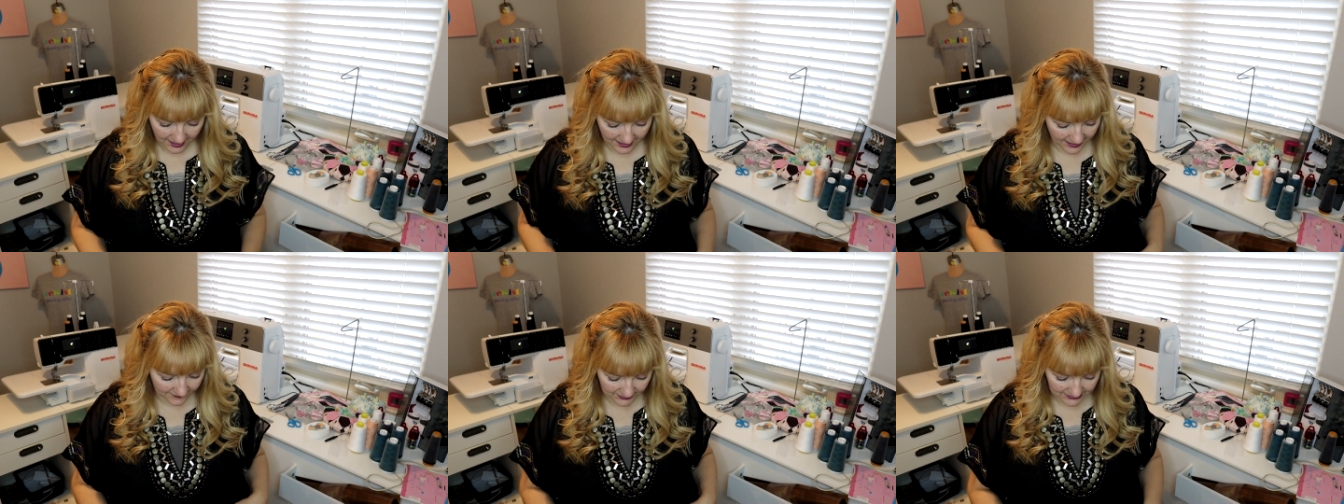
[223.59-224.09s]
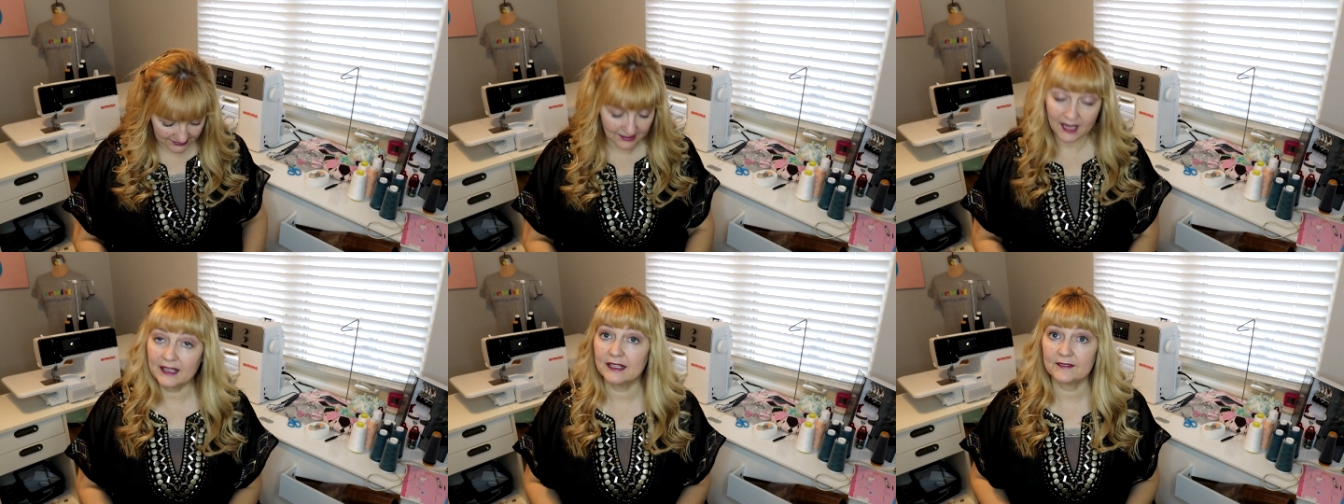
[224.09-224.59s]
I haven't
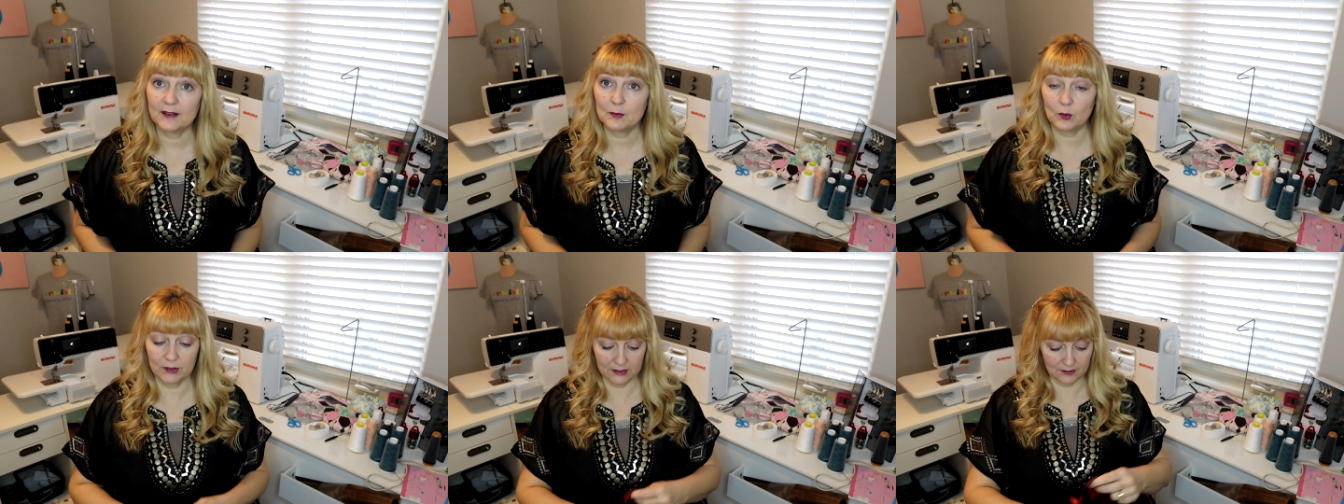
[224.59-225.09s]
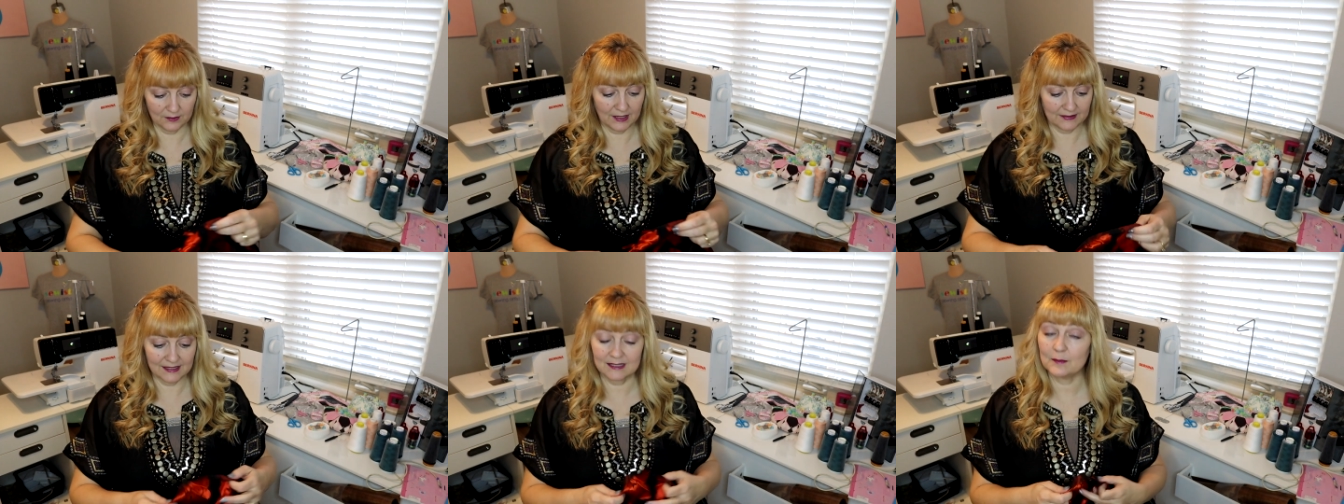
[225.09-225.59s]
decided if I'm going to do
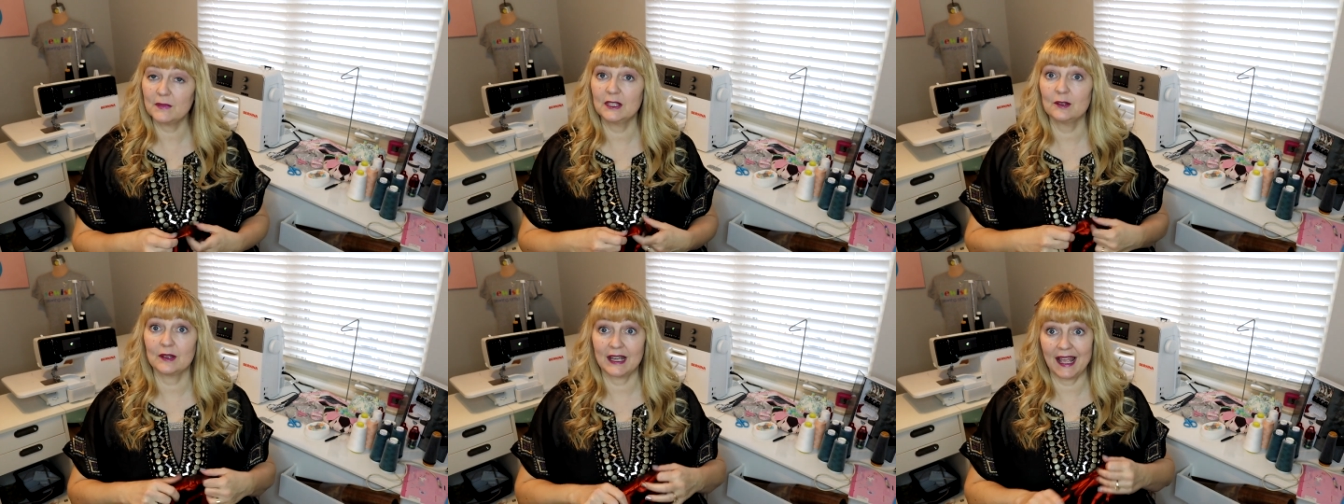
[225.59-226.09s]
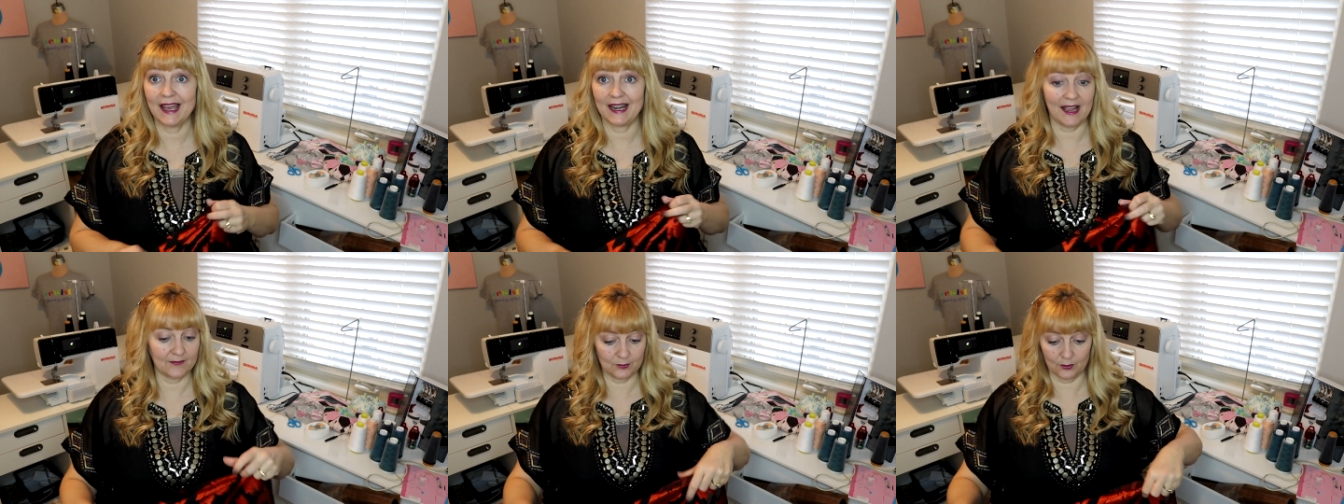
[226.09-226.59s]
that. That's something you can add
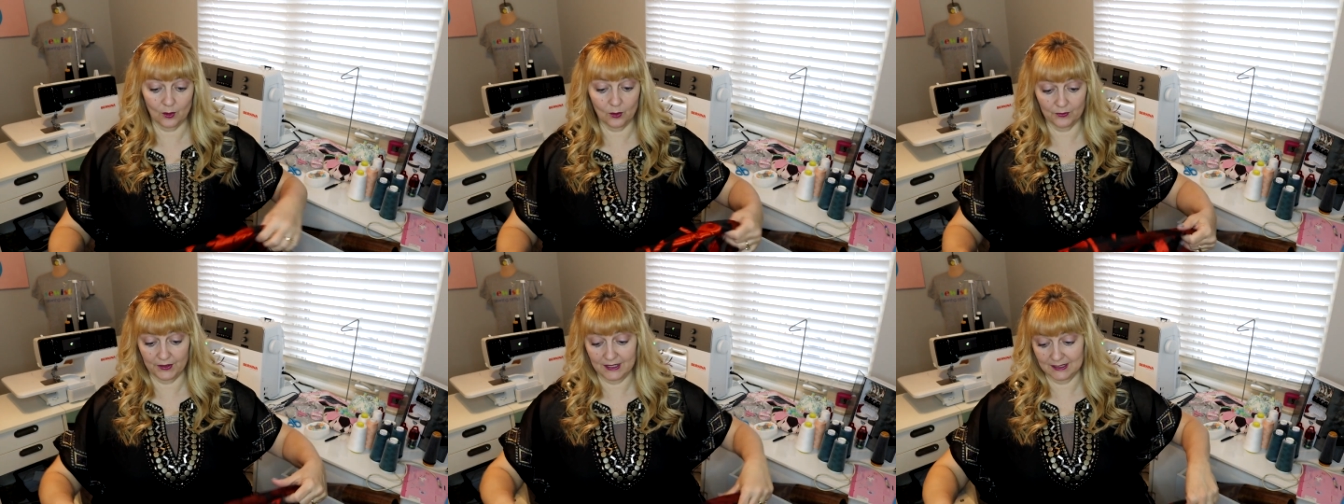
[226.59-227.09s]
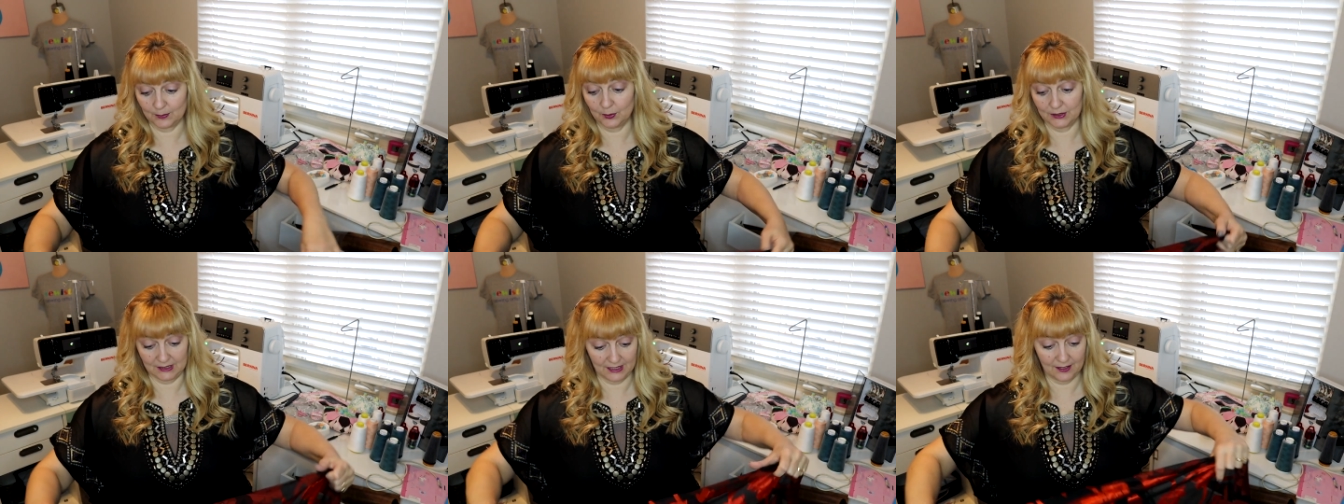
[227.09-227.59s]
after the whole thing is
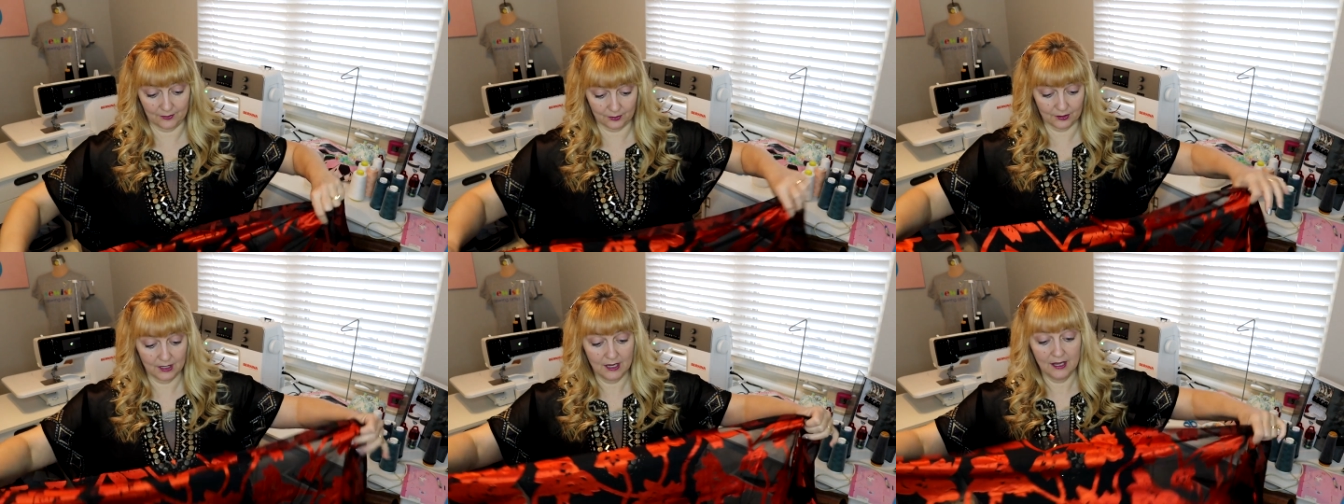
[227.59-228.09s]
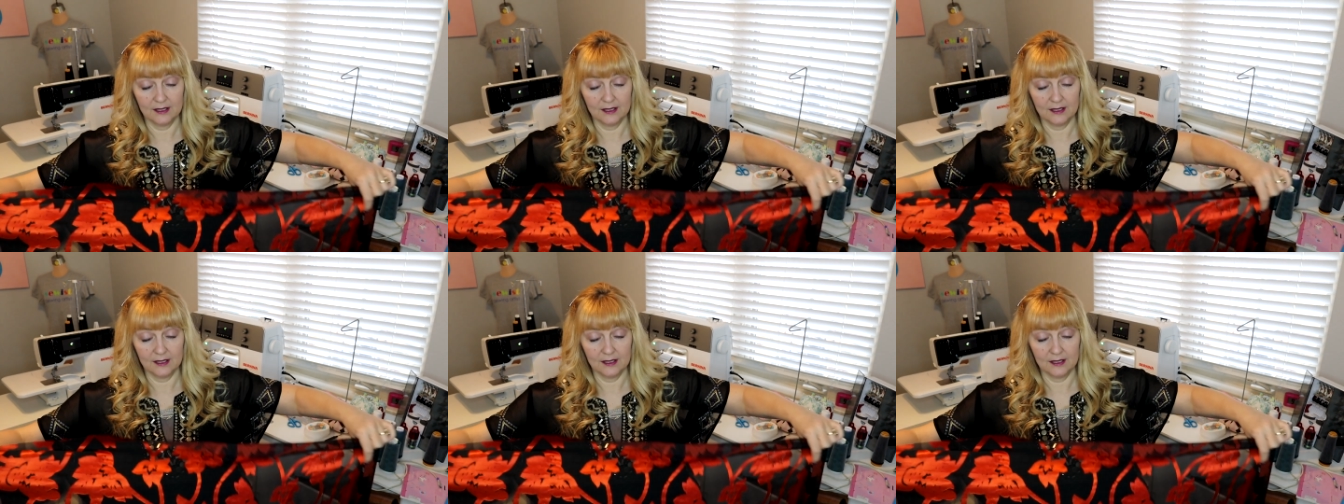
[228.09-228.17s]
put together.